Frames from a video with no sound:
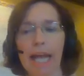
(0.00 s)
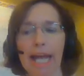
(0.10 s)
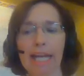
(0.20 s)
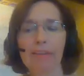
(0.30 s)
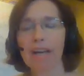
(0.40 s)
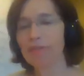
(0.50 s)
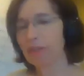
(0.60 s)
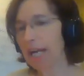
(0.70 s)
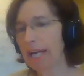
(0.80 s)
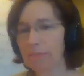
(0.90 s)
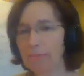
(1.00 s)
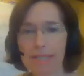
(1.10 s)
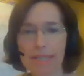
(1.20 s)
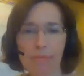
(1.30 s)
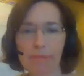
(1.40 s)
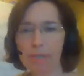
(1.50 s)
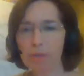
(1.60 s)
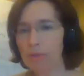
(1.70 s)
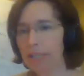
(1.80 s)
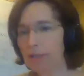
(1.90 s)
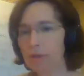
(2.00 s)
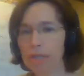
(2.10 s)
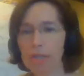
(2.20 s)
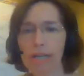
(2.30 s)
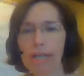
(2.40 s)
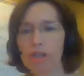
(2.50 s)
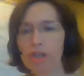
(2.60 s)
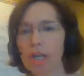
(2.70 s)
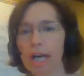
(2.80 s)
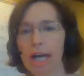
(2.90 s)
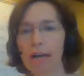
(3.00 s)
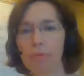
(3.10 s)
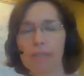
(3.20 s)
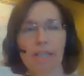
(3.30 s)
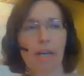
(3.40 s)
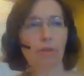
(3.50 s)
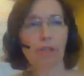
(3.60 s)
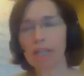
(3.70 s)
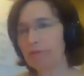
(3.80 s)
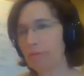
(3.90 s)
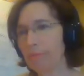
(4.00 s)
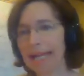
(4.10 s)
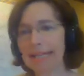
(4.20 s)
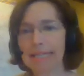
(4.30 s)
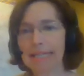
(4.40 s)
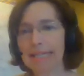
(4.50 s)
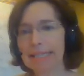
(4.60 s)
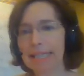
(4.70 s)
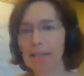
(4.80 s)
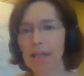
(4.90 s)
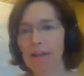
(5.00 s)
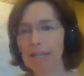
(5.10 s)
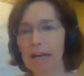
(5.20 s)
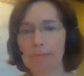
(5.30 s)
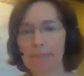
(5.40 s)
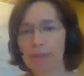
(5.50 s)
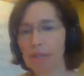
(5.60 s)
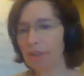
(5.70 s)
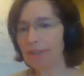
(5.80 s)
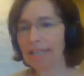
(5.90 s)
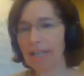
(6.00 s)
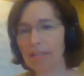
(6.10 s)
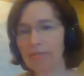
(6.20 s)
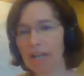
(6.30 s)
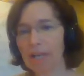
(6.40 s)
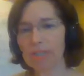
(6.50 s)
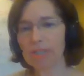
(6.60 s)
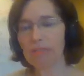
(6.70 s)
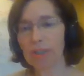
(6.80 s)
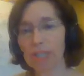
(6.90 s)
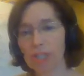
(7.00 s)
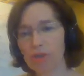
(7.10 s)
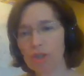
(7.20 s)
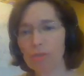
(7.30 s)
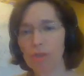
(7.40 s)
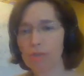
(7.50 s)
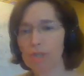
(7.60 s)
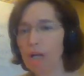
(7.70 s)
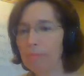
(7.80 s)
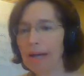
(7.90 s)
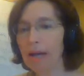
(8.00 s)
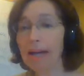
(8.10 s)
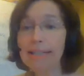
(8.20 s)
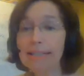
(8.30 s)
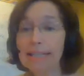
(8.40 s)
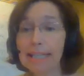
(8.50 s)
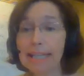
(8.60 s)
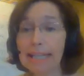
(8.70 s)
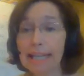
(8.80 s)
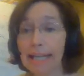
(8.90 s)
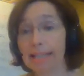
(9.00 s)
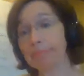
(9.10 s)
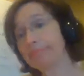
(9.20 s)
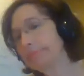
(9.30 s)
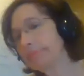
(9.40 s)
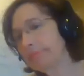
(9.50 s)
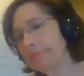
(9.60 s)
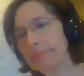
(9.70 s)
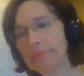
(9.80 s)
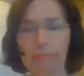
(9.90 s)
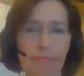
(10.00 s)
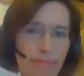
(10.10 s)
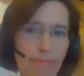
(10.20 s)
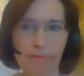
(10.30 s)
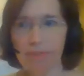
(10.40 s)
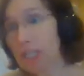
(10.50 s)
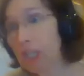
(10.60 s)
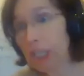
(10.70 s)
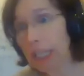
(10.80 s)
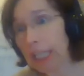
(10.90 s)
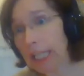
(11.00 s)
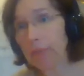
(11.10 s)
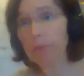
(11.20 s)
and if I forgot to bring something to read during lunch, I would go looking for magazines, and a lot of times the only thing I could find was Field and Stream, which was all about hunting and fishing,